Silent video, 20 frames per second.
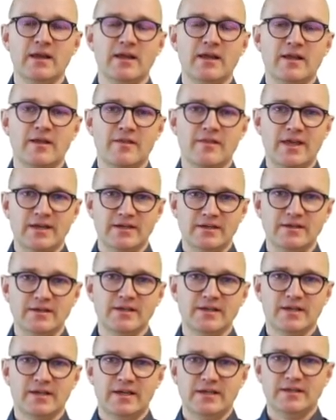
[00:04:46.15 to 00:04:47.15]
that
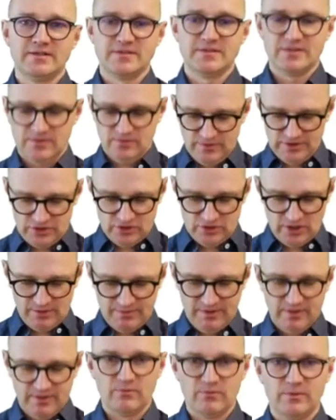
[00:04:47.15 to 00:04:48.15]
indicates which topic
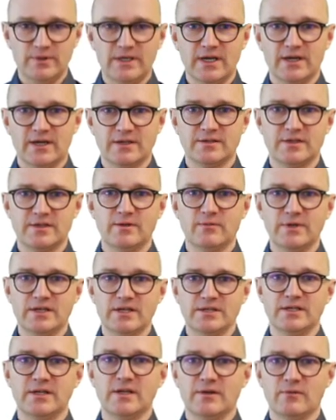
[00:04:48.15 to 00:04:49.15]
we are
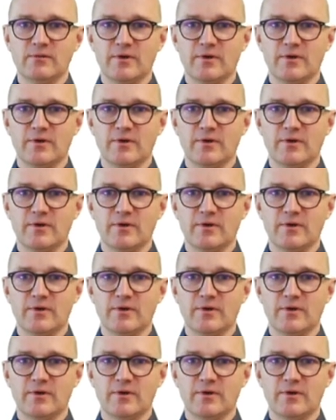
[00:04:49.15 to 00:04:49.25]
dealing with.